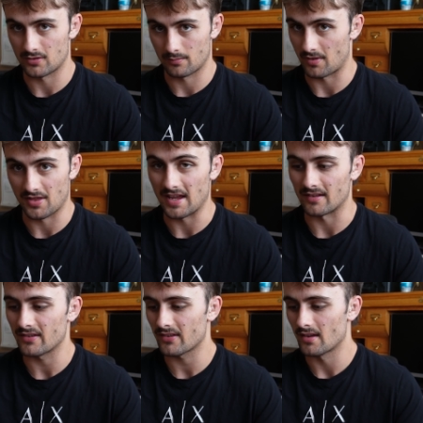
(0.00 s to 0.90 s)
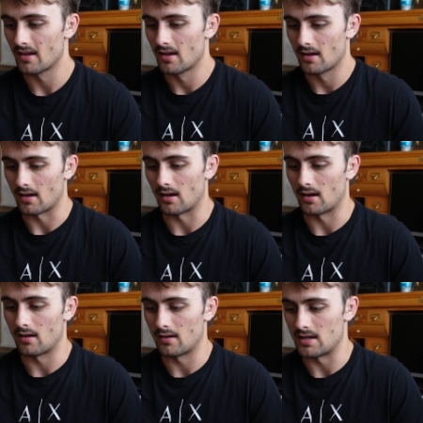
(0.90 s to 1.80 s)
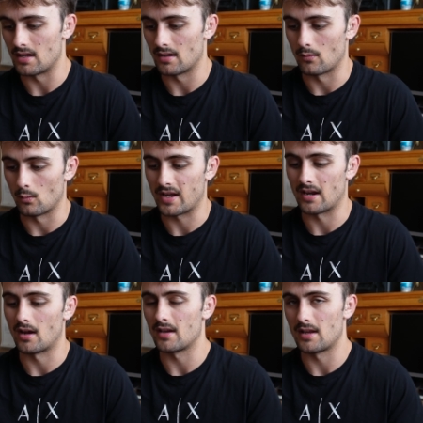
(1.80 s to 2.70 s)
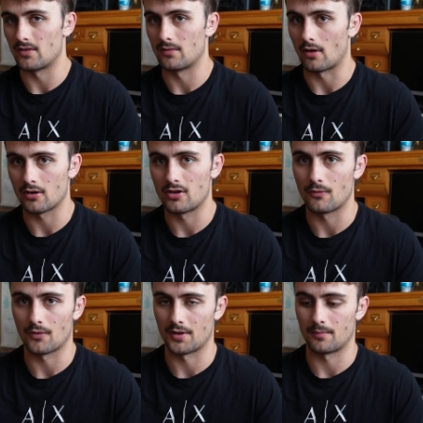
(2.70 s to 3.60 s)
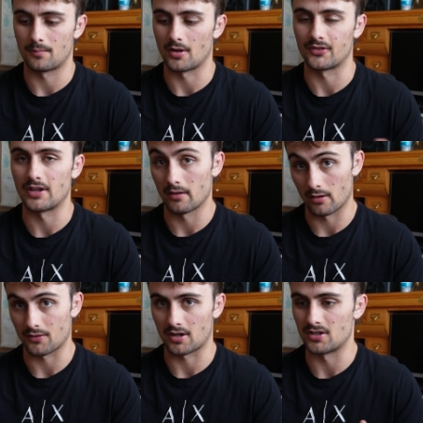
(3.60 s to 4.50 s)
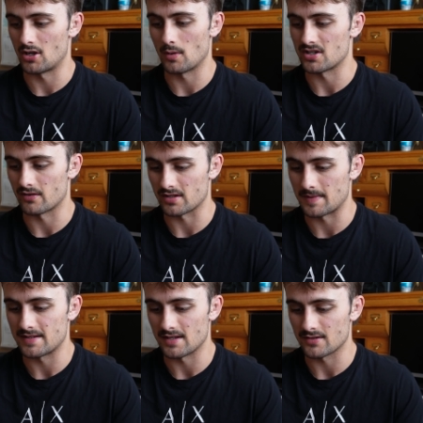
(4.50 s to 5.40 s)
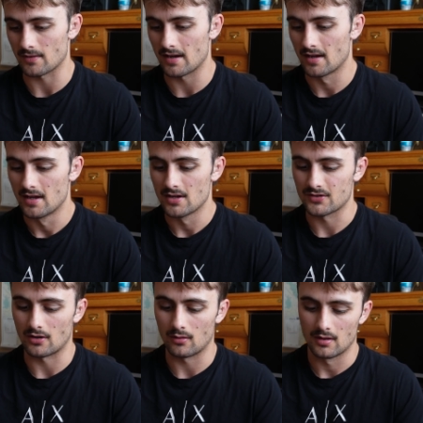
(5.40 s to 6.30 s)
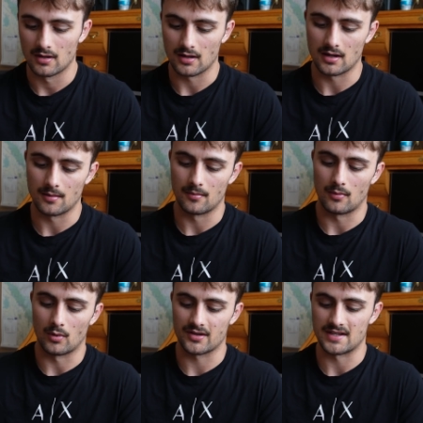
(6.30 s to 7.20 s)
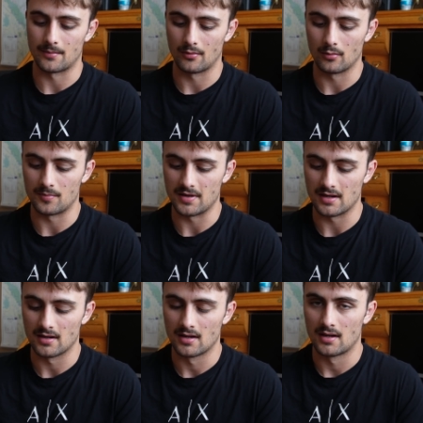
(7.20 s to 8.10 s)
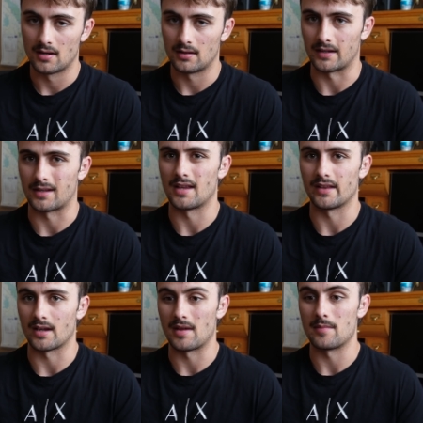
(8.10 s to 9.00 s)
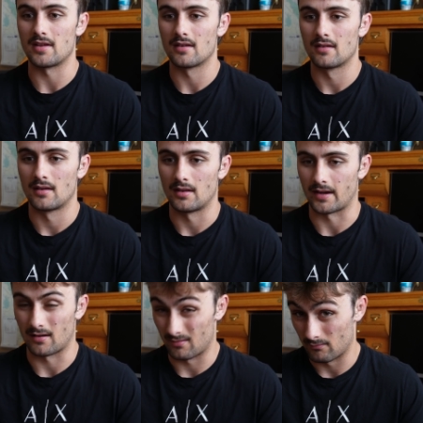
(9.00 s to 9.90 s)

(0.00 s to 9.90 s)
things, we cannot even argue for the posterity or the continuation of the species, right? So one example would be like killing a baby. Like,